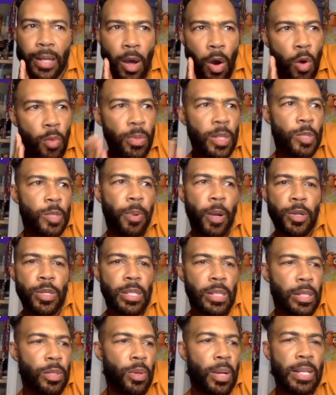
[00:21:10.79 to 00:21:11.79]
And the homeless
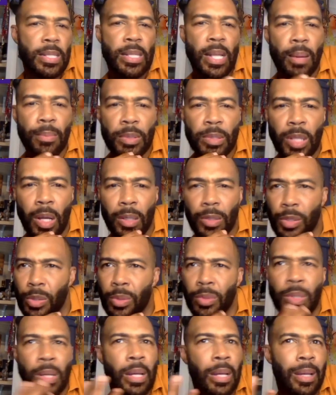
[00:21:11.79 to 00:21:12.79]
person who I stopped to talk
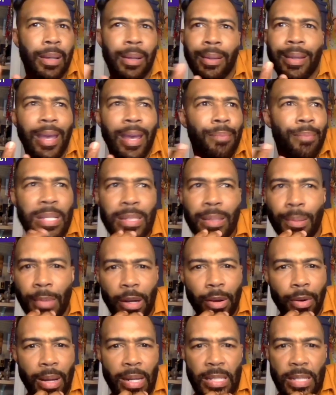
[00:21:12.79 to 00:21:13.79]
to gave me some of
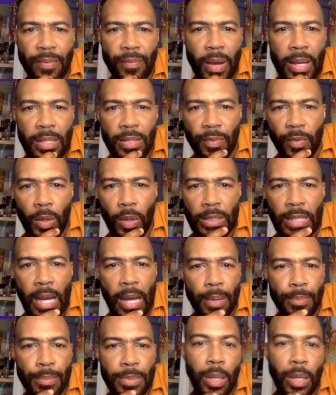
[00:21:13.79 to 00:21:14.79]
the greatest advice of all time.